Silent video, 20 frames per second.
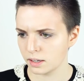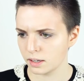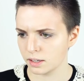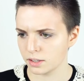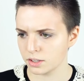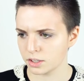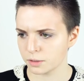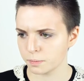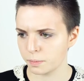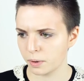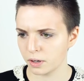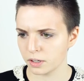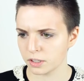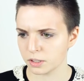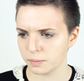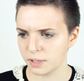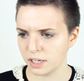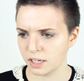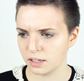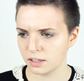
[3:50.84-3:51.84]
It just
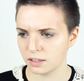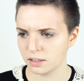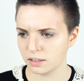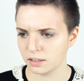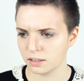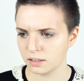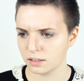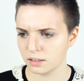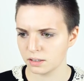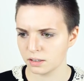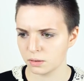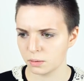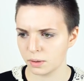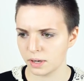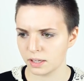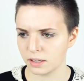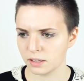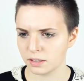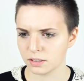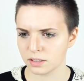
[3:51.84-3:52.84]
bugs me the
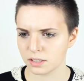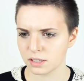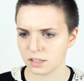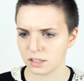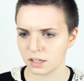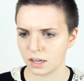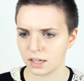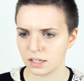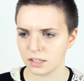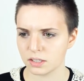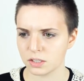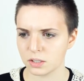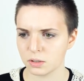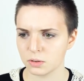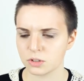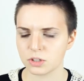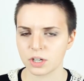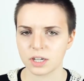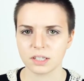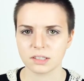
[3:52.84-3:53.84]
way that society
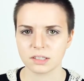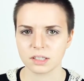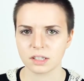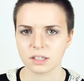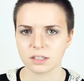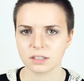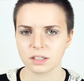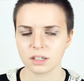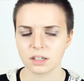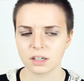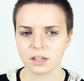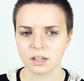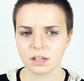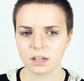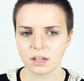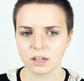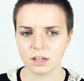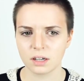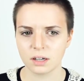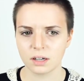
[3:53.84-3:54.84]
still treats this.
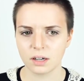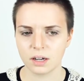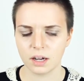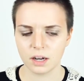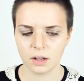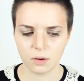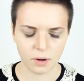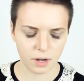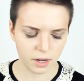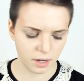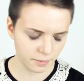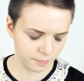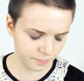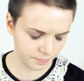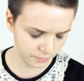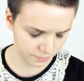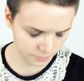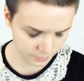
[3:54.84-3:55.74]
Anyway, um,